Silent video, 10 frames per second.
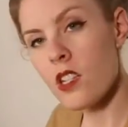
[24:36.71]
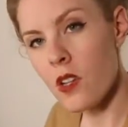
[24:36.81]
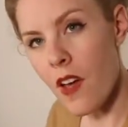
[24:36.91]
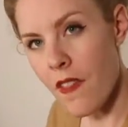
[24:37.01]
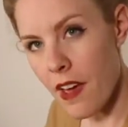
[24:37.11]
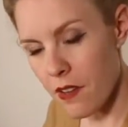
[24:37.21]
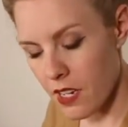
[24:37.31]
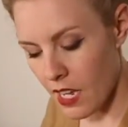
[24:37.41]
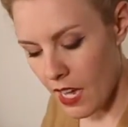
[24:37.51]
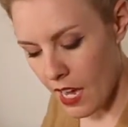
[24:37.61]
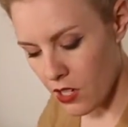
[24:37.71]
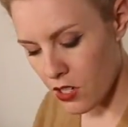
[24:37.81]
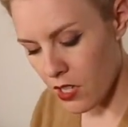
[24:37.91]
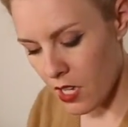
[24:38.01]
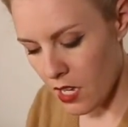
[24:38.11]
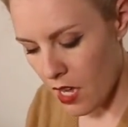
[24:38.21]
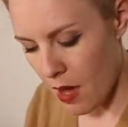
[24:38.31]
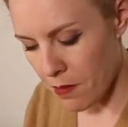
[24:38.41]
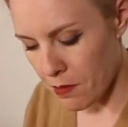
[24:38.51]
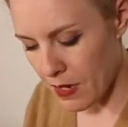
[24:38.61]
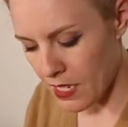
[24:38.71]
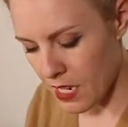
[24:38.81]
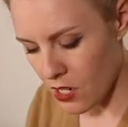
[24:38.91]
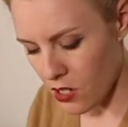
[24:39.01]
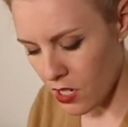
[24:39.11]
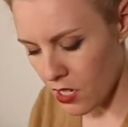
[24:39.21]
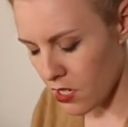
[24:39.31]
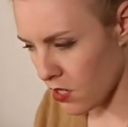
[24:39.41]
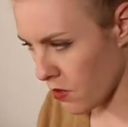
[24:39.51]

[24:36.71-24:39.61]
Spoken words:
So on that one I actually upped my tension,